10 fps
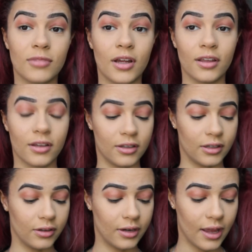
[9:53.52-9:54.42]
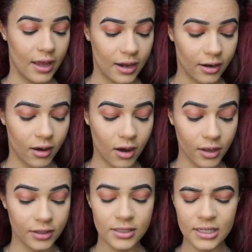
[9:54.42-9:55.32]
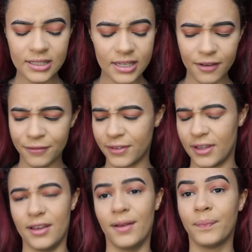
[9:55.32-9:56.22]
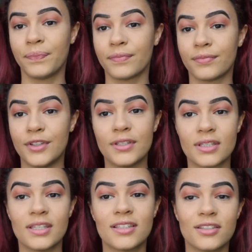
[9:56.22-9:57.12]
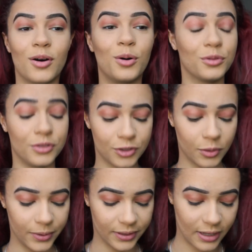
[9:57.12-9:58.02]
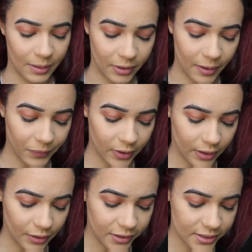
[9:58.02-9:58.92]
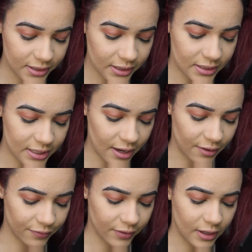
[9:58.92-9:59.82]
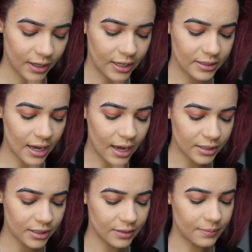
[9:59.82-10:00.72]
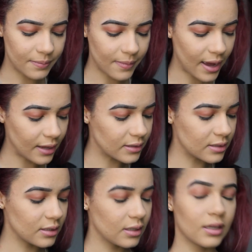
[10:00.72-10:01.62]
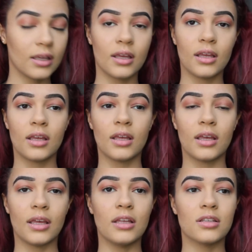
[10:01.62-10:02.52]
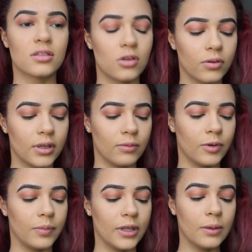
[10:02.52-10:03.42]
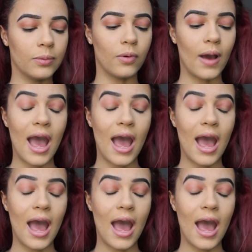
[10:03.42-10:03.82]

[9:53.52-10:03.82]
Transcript: are they going to donate? And, oh, you see Death, yeah? This is a whole new topic now, but You see, death, it's actually mad insulting when people